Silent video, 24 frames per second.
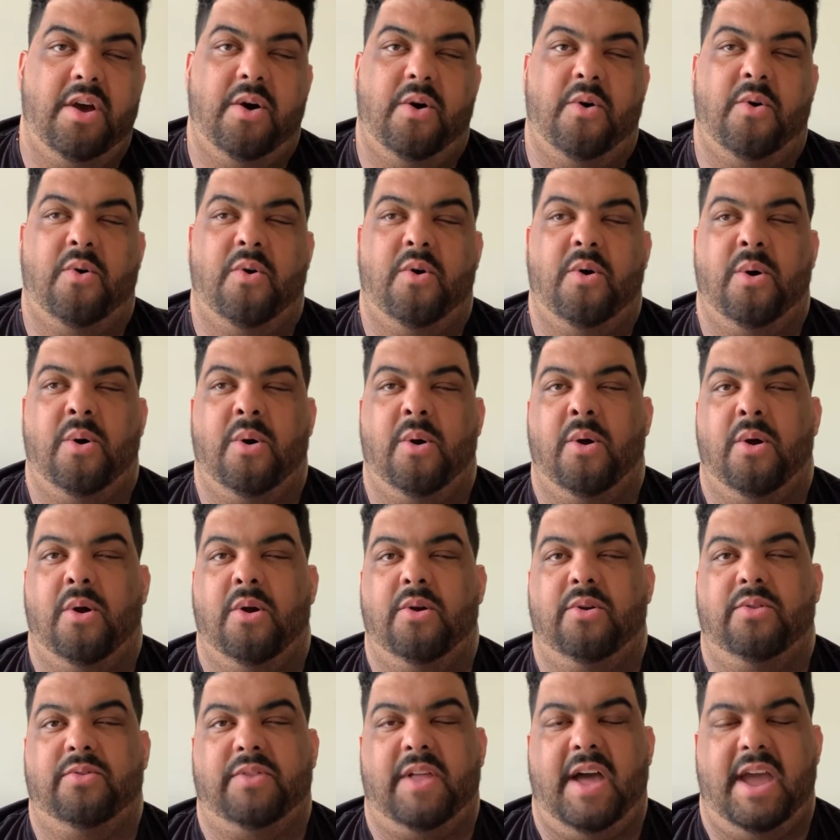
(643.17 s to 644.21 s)

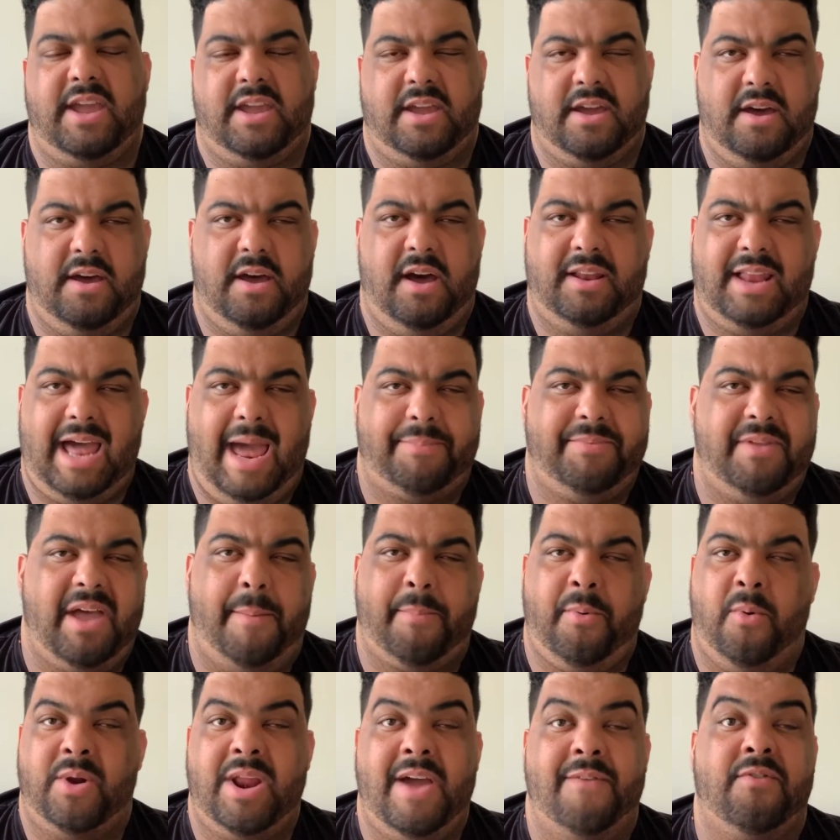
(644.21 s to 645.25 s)
or like a
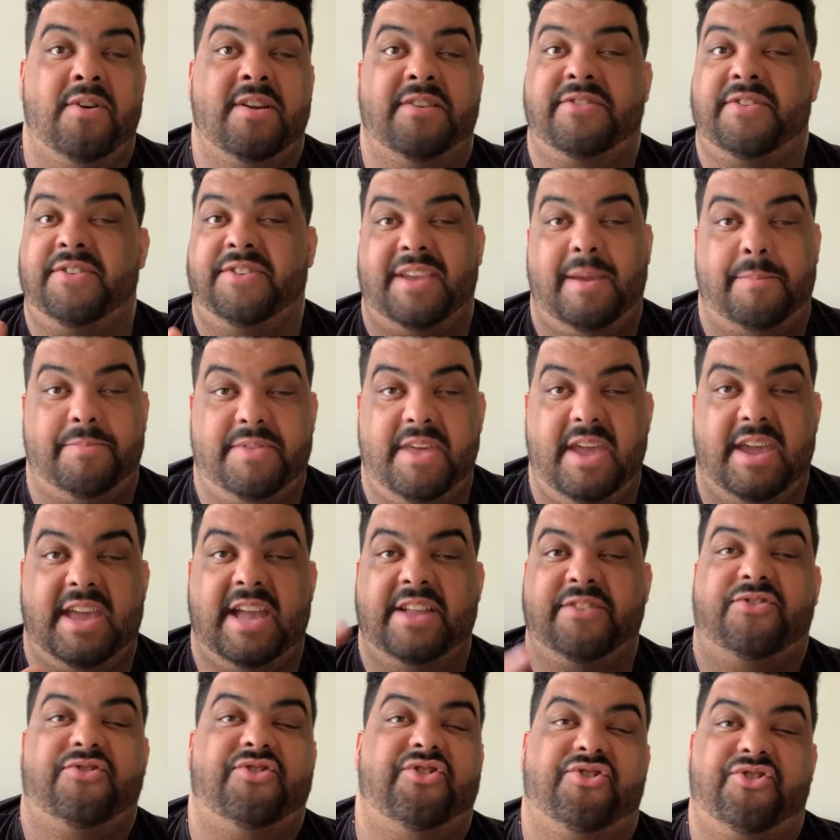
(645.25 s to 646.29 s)
laptop or whatever, it's the same thing.
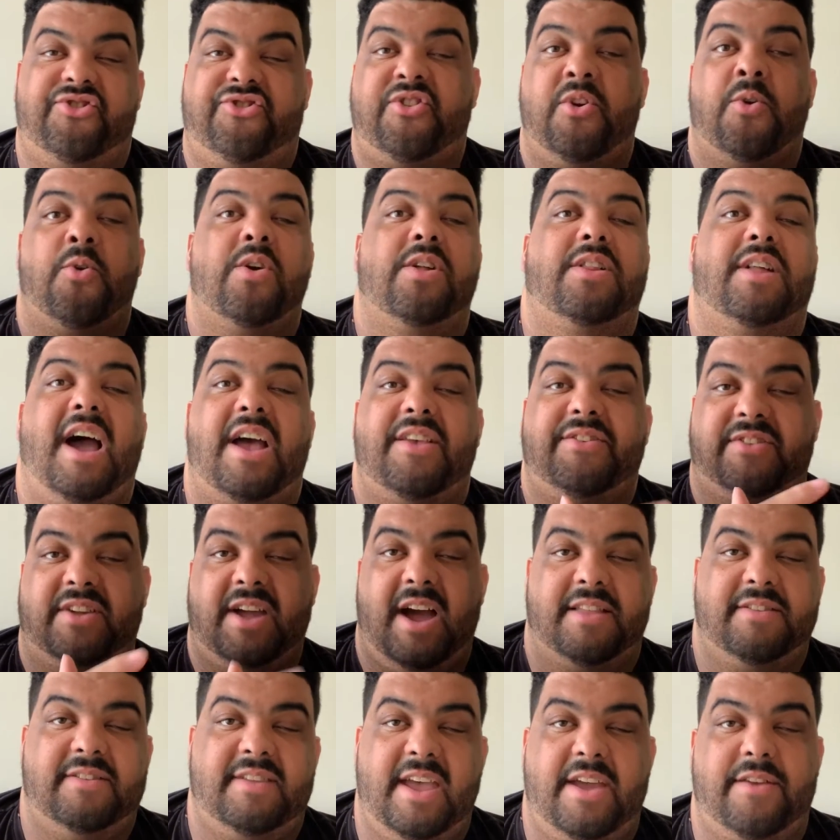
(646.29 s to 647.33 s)
It's just serialized
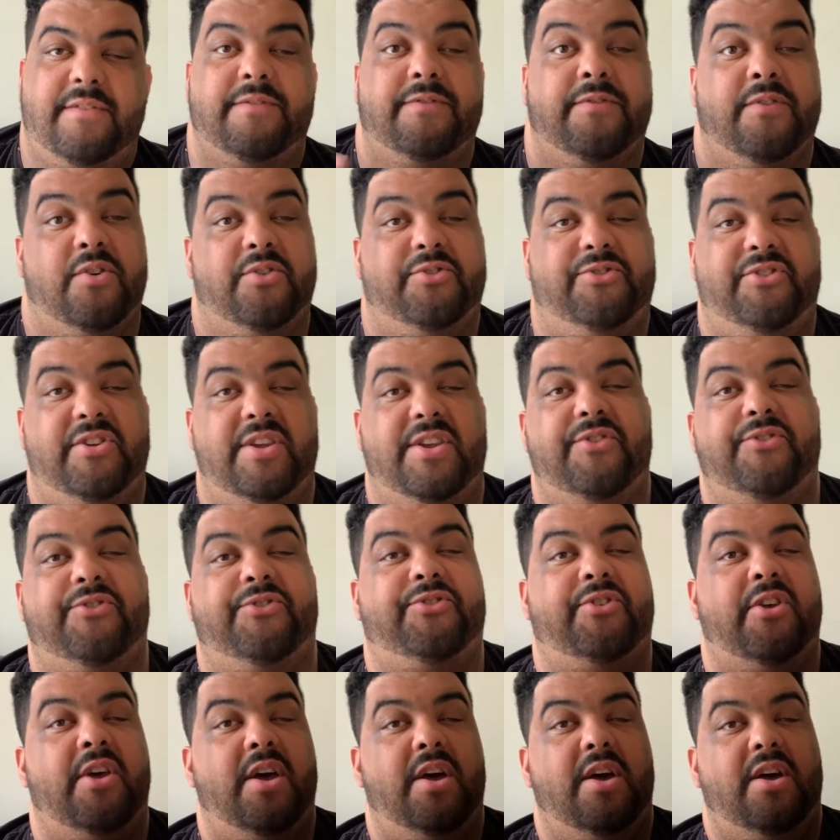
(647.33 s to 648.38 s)
content
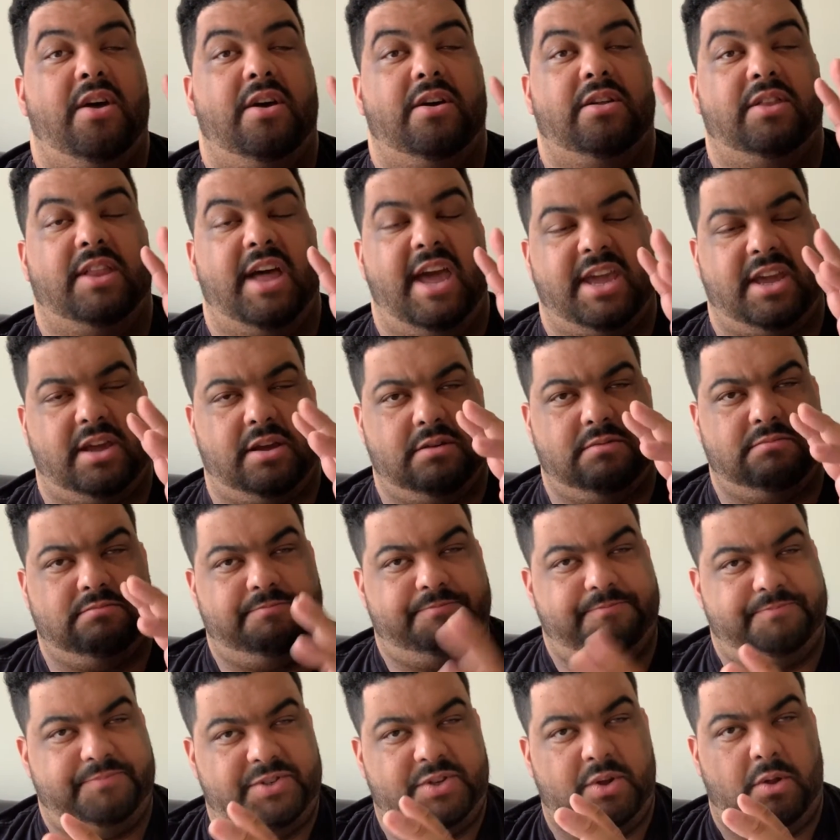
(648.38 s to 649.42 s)
versus like
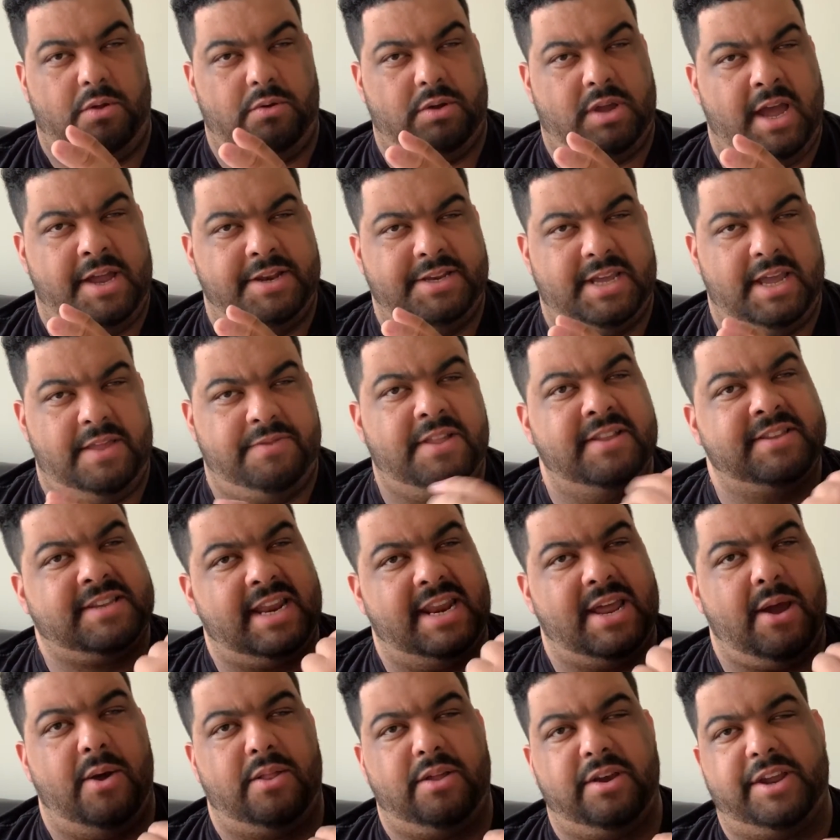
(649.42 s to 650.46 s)
solo content. That's
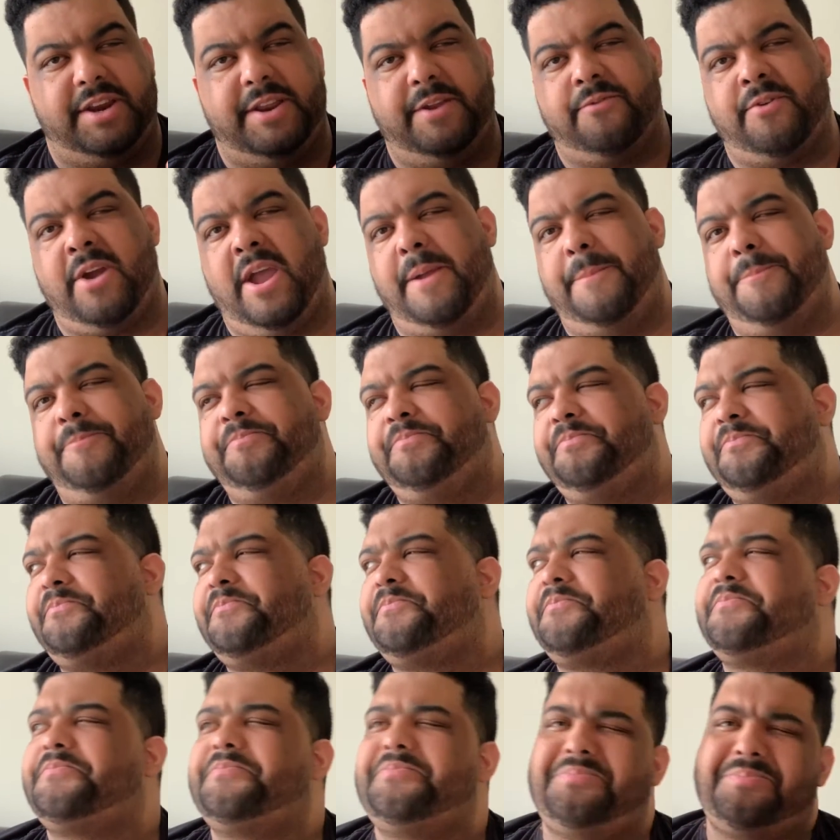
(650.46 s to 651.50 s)
kind of how I look at it, right?
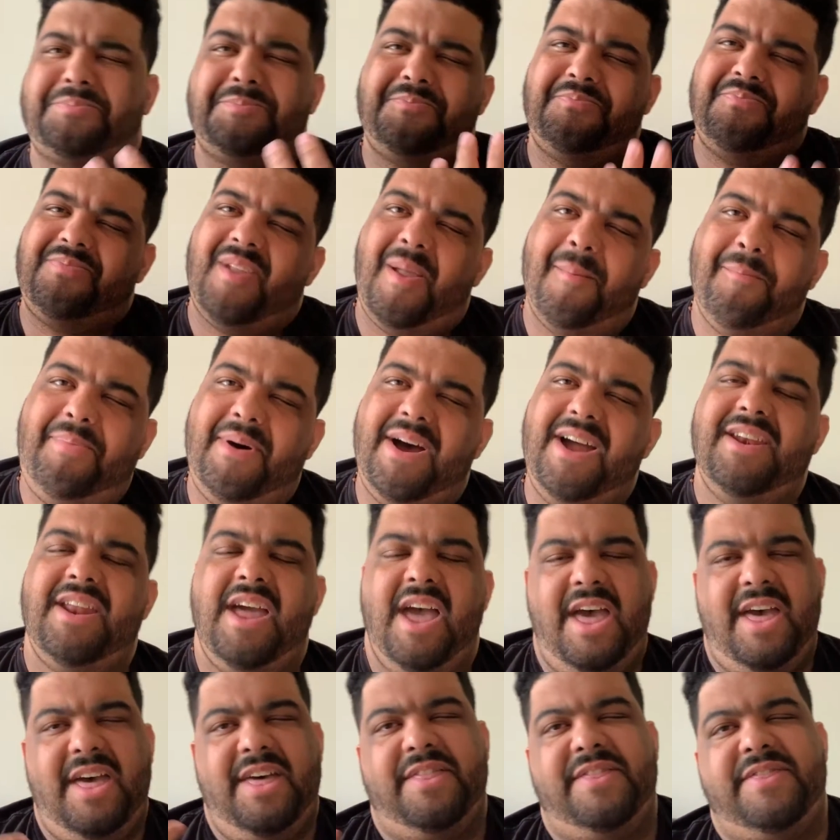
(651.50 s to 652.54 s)
But
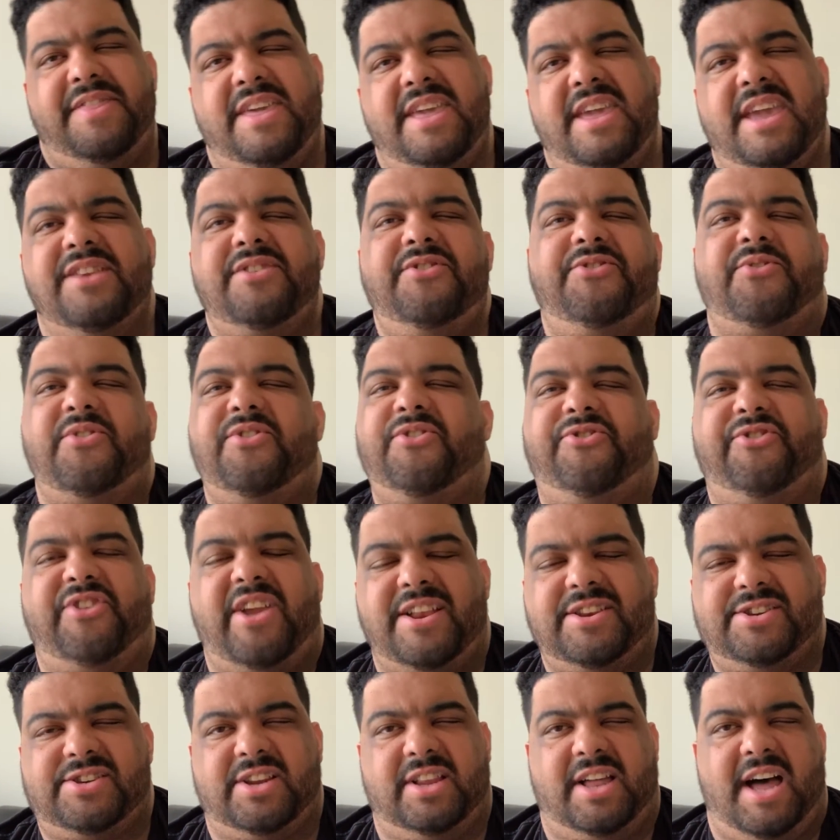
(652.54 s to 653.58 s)
the industry has
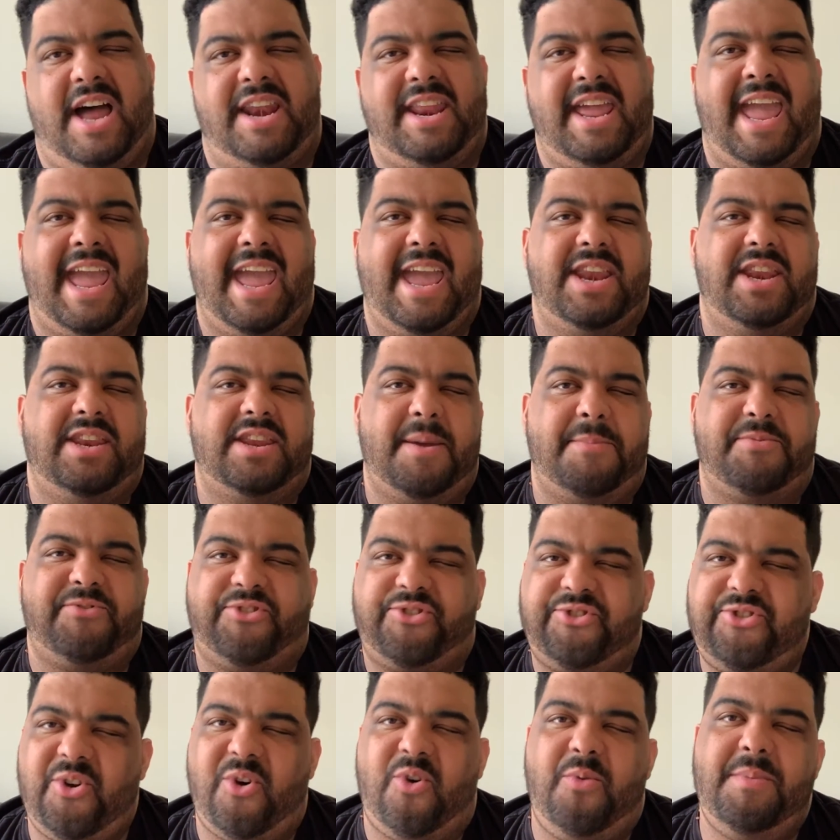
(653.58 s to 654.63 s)
changed a lot, and
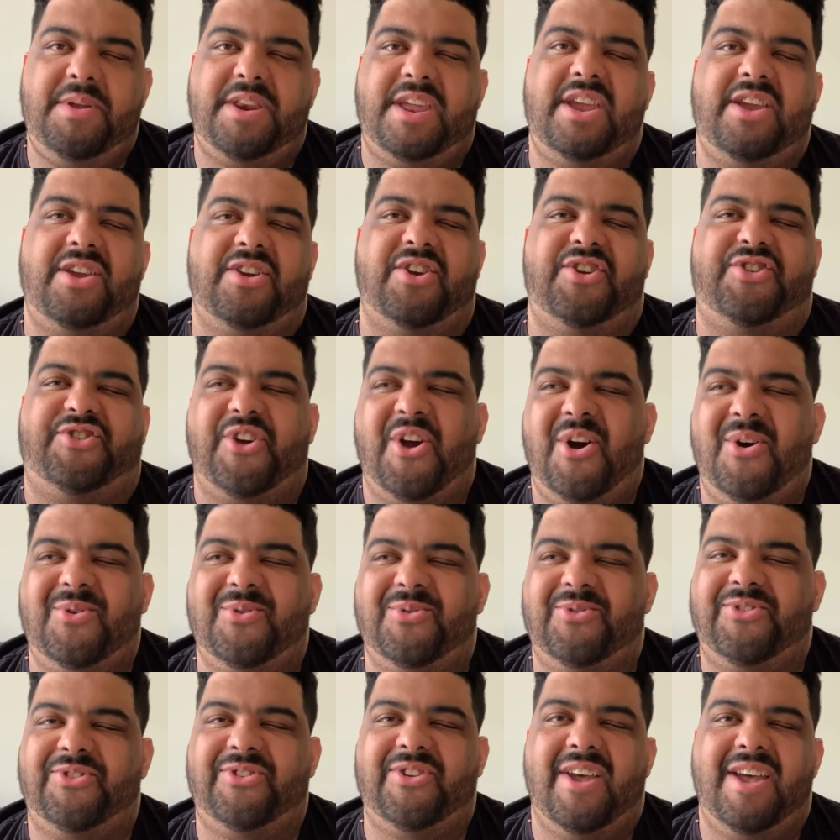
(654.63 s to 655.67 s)
so many
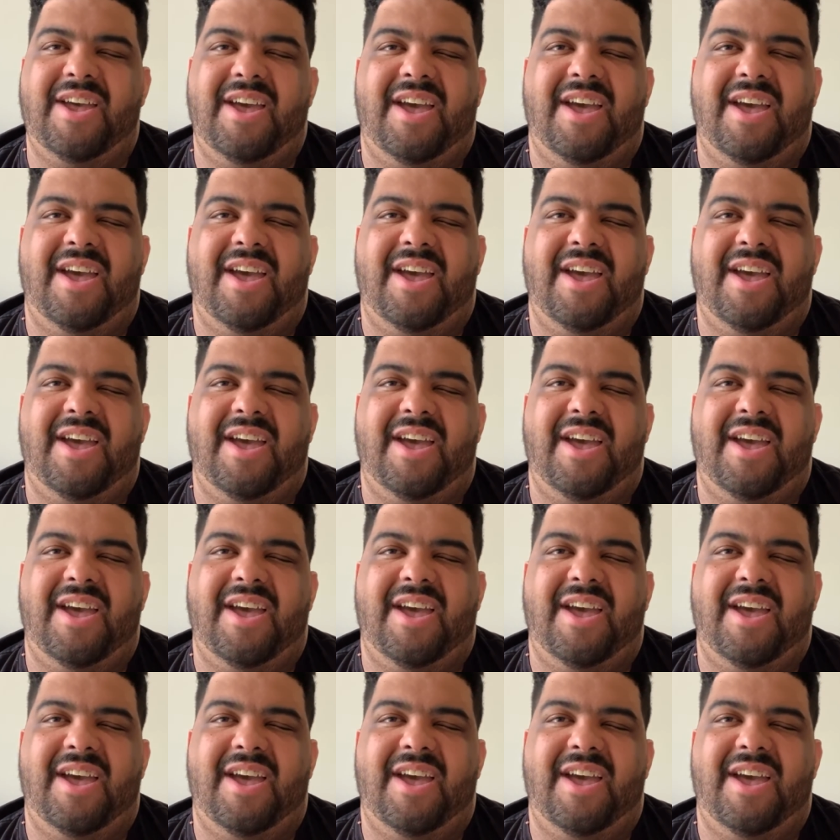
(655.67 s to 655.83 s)
shows